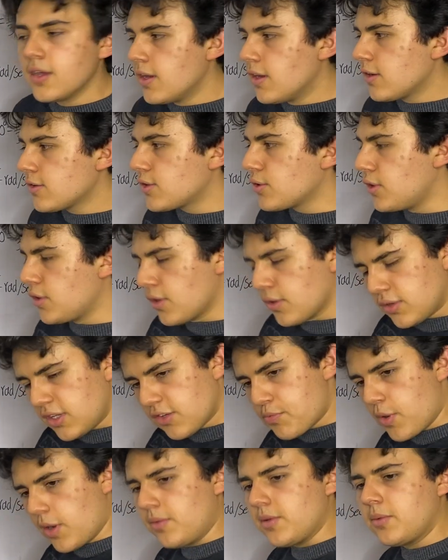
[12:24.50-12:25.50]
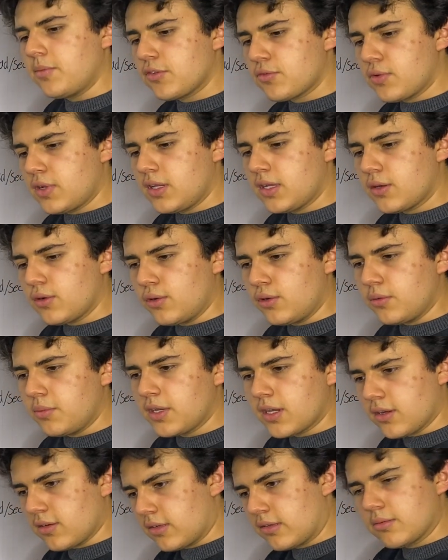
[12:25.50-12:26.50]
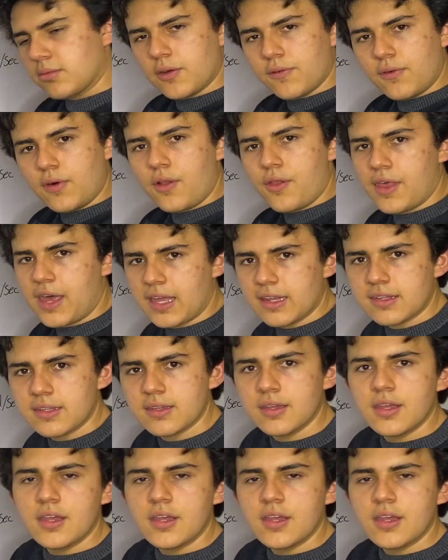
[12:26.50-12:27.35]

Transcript: So, you know, this problem is really cool because of all that.